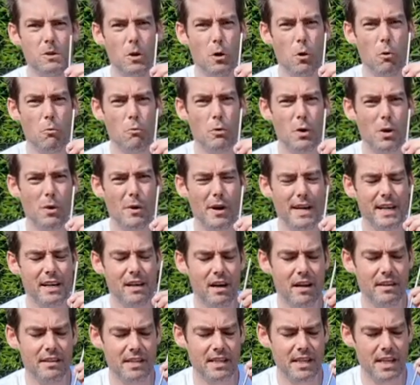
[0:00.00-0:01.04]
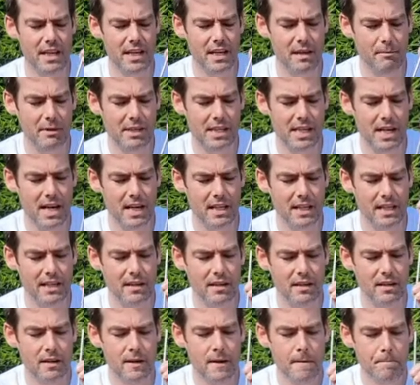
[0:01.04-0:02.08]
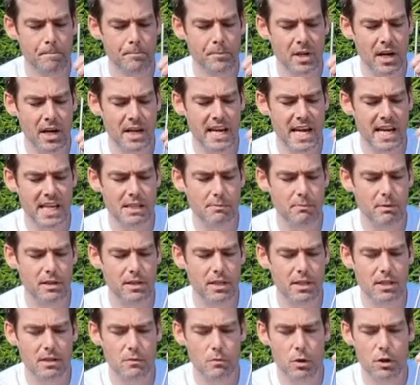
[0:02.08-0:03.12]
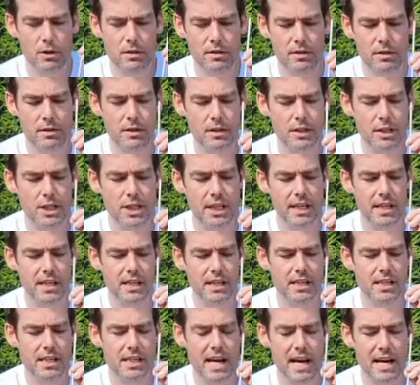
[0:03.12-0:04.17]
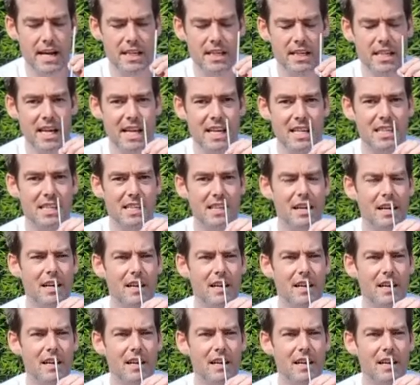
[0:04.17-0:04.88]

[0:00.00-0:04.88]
although I can't say I'm exactly an expert as to what ginseng tastes